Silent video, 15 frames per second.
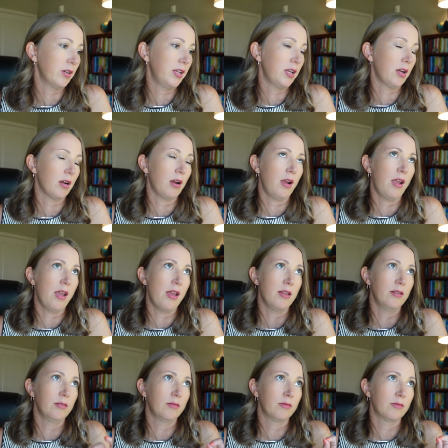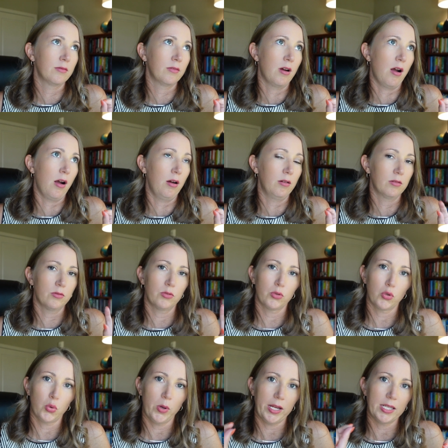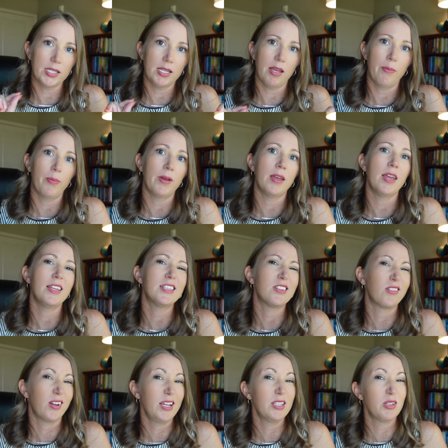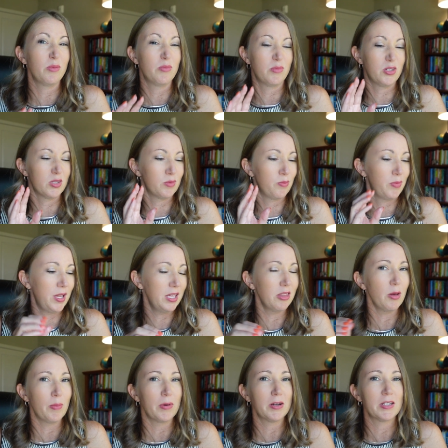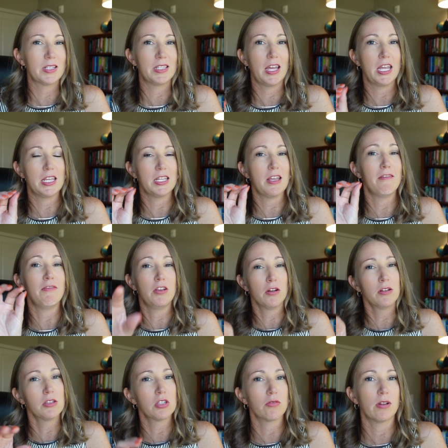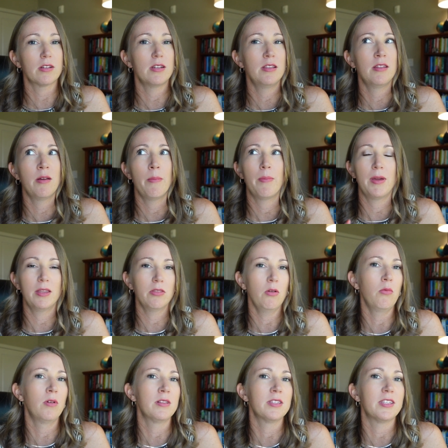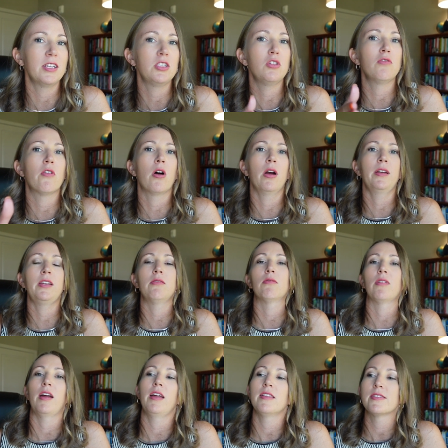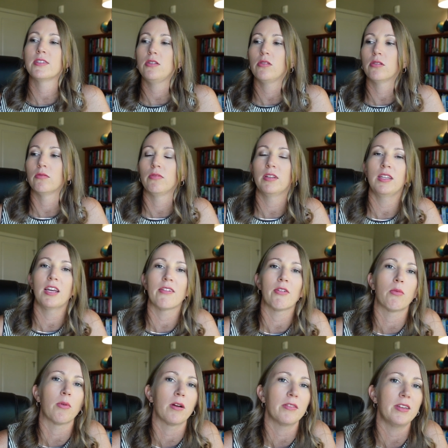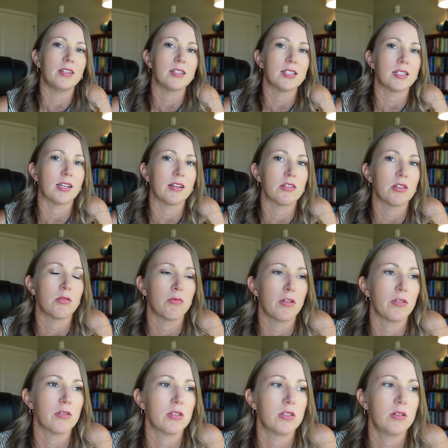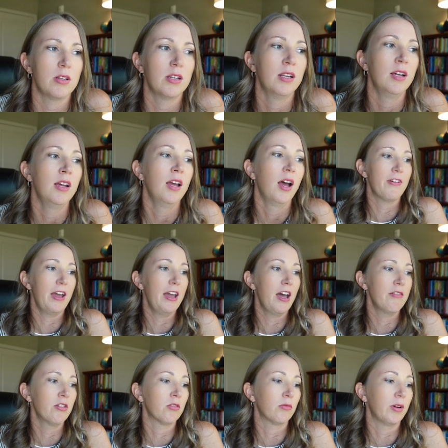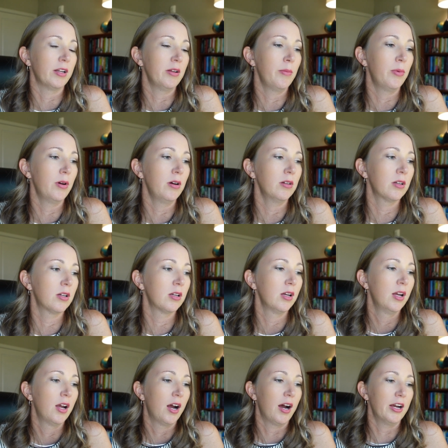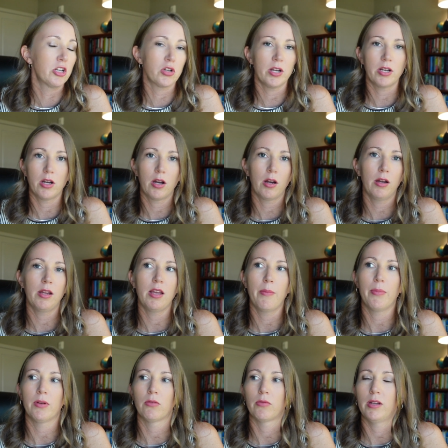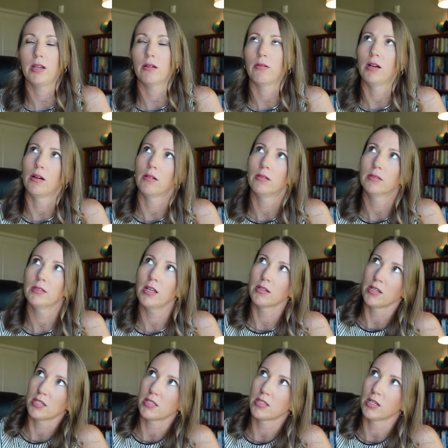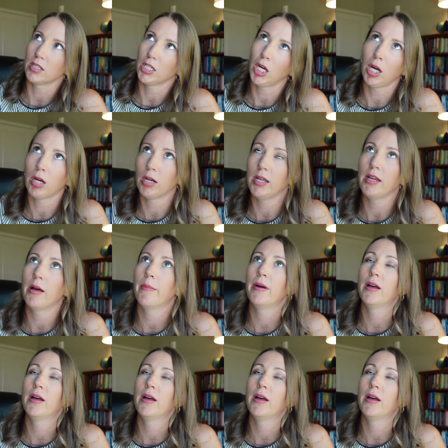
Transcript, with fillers: here and uh, quick tip, it's great to just pick the books that if you're instructing them, pick the ones that you've already read so you can really have a worthy discussion with your student. If I haven't read a book, I try to hurry up and read, well, not necessarily hurry up,